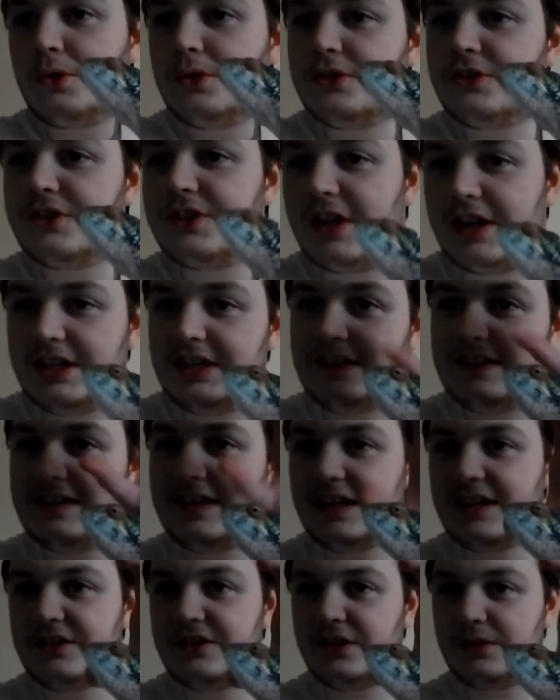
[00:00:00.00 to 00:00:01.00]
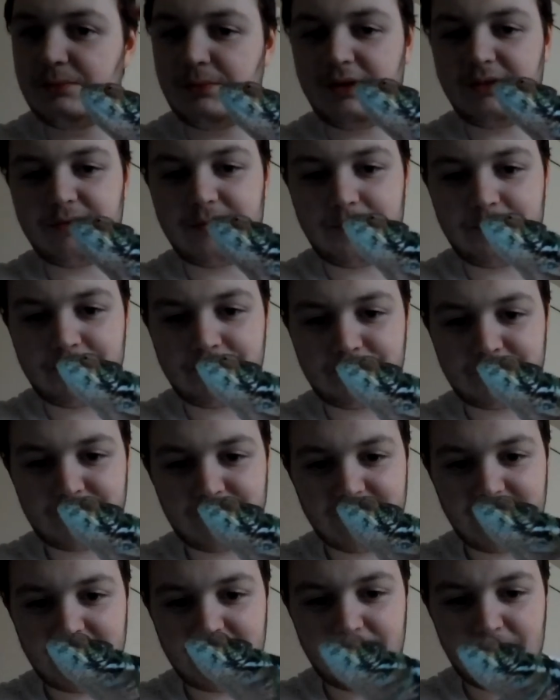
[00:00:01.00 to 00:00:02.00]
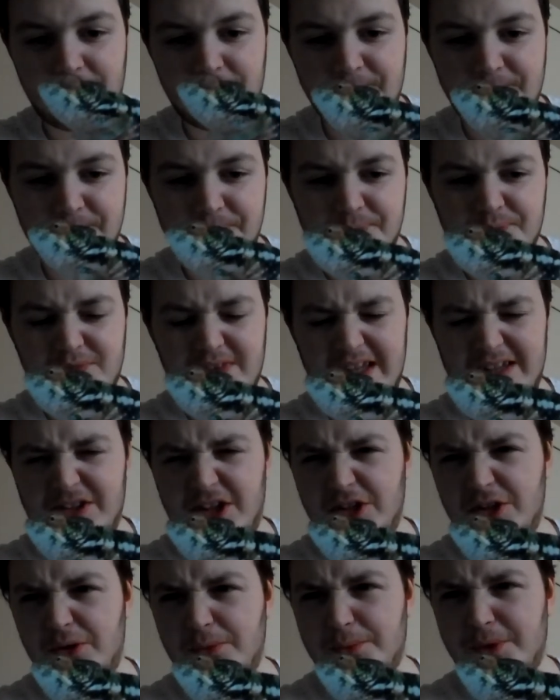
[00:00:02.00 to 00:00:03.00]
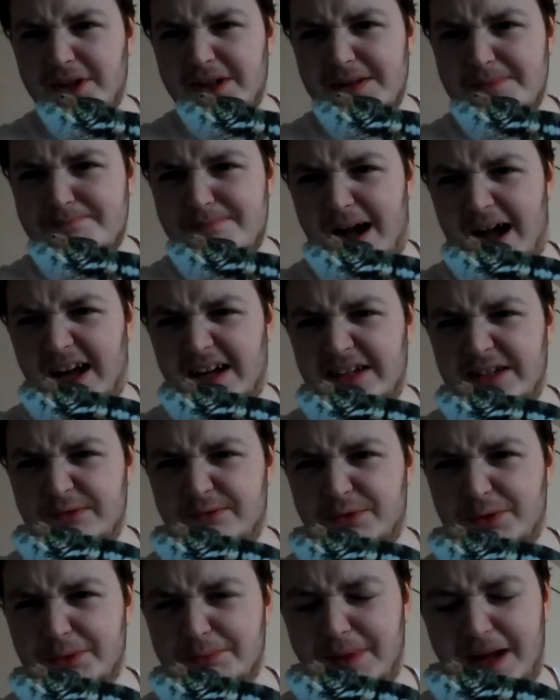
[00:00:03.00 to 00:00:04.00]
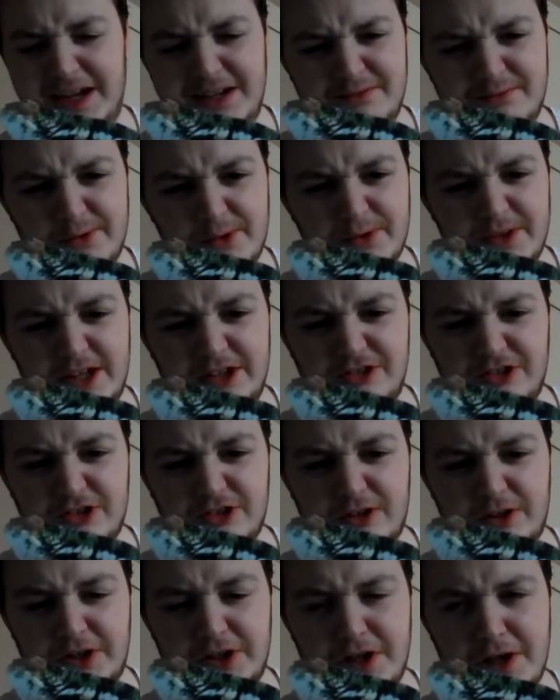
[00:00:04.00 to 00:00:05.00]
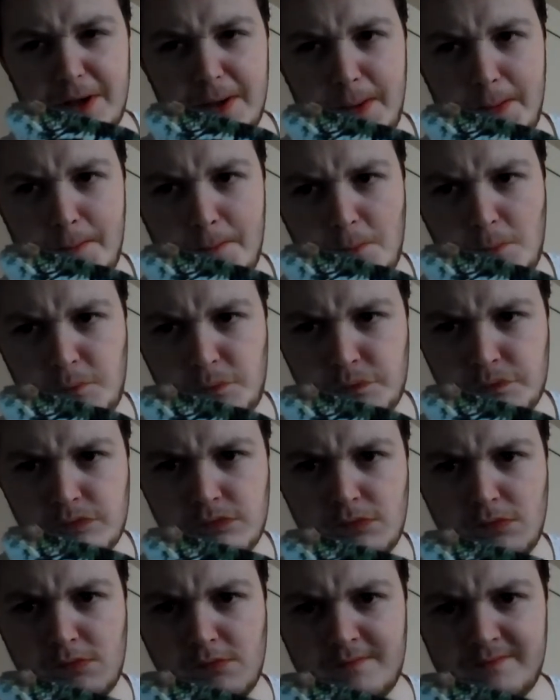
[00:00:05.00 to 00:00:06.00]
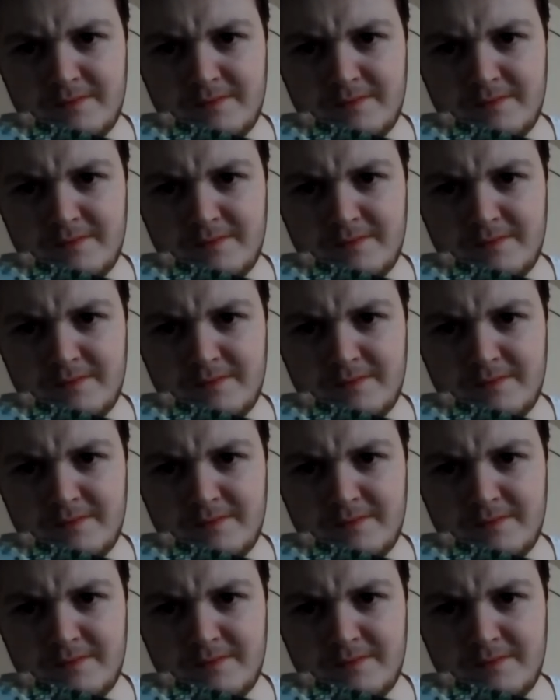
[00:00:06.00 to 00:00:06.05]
claws that he digs in with. And they're not really painful, painful, they're just like, um...